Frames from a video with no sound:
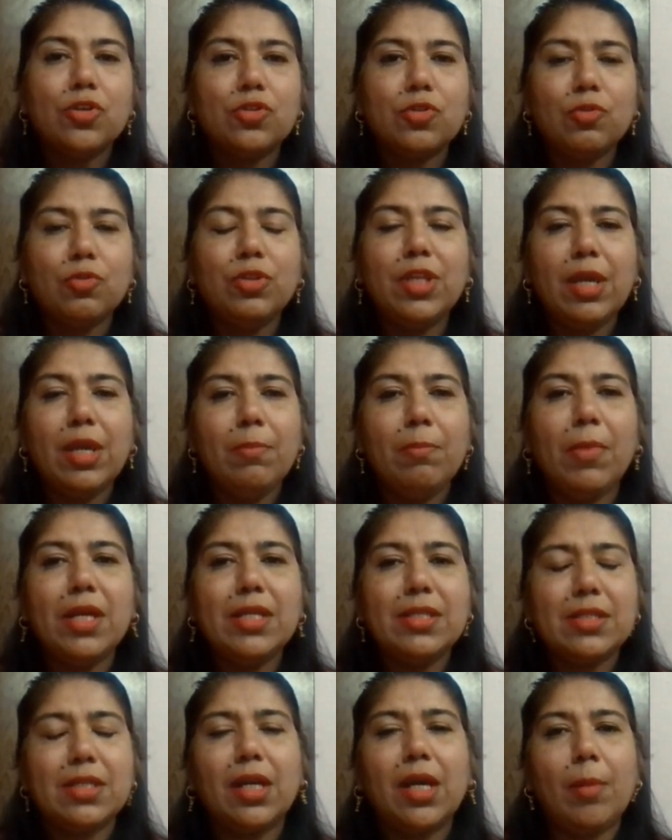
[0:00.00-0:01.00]
So they
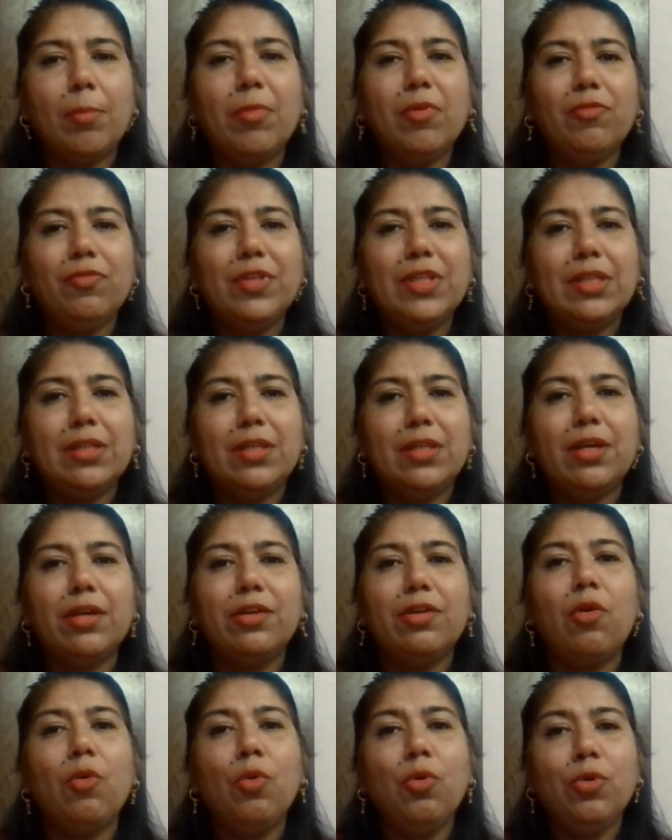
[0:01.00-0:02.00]
must come up with
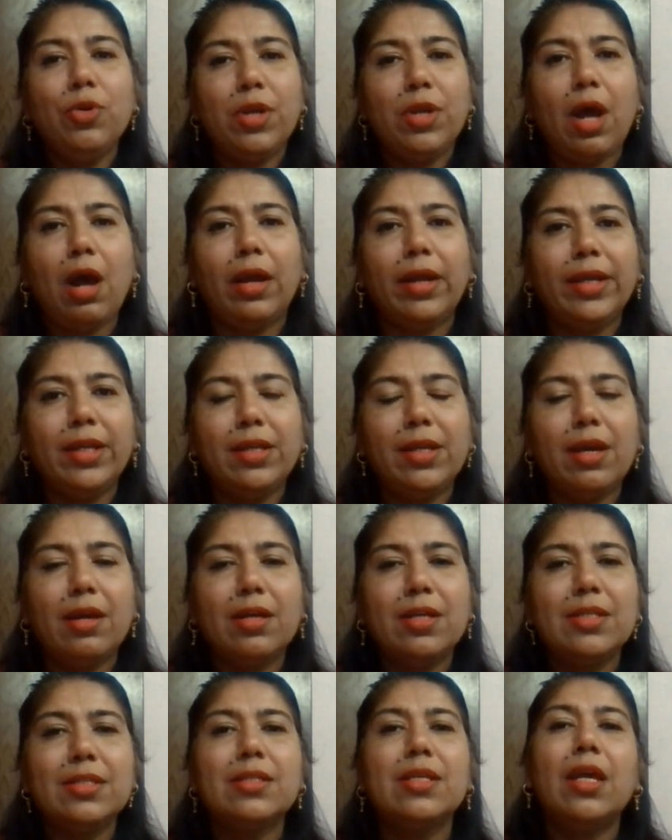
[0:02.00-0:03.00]
their own
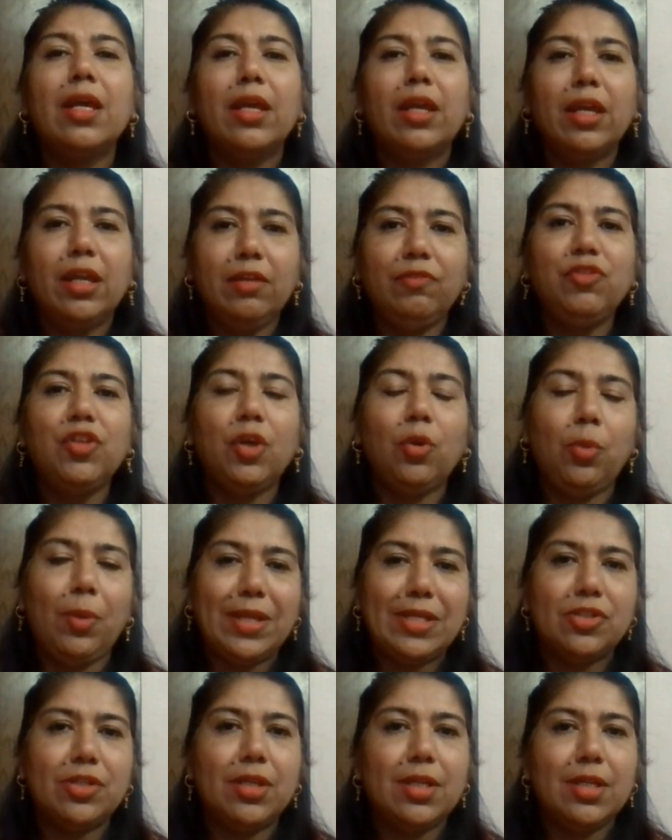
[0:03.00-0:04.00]
ideas if the
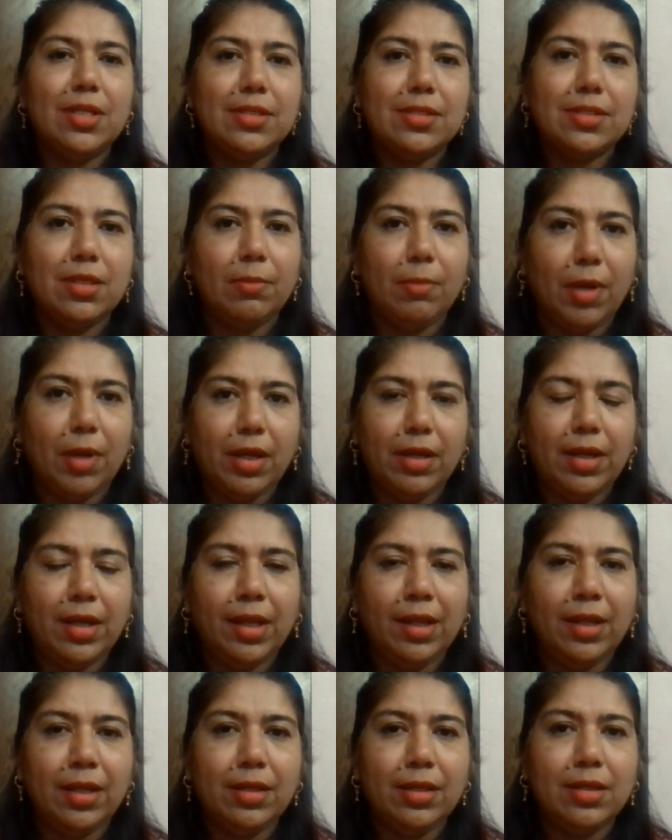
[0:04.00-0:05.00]
question is
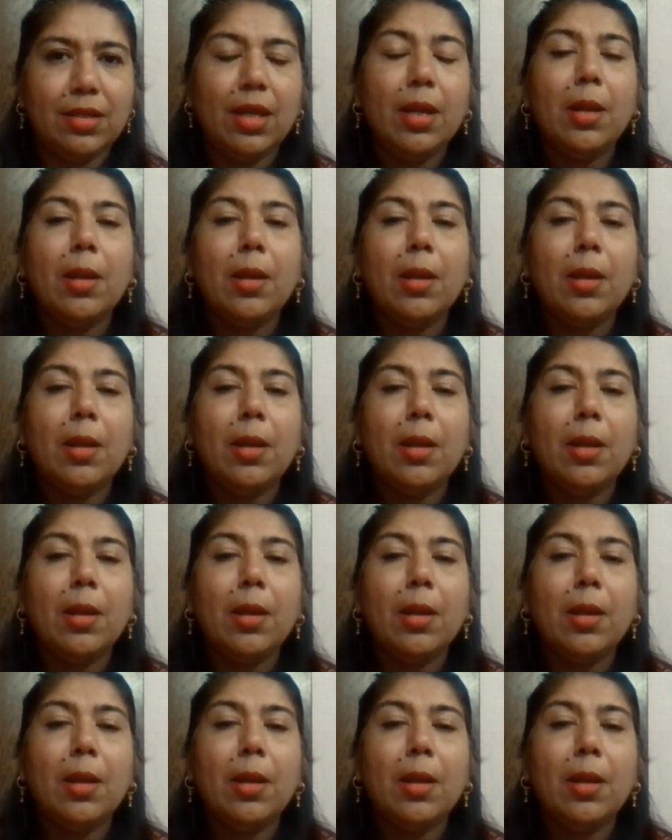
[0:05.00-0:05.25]
demanding it.